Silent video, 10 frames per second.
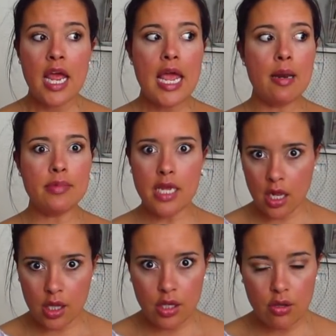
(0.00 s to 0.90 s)
and I'm
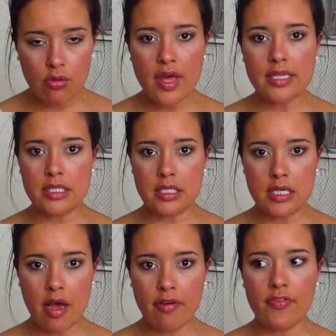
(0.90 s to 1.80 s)
telling you that
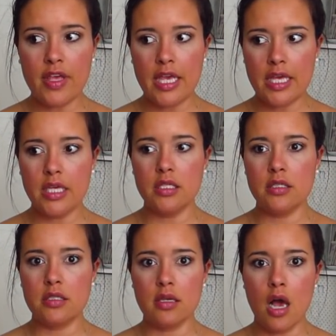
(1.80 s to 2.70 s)
stuff
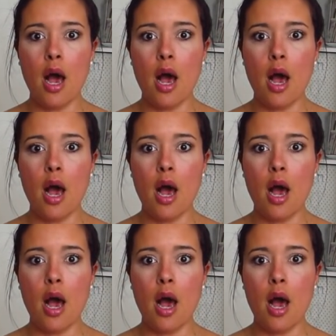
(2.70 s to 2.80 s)
is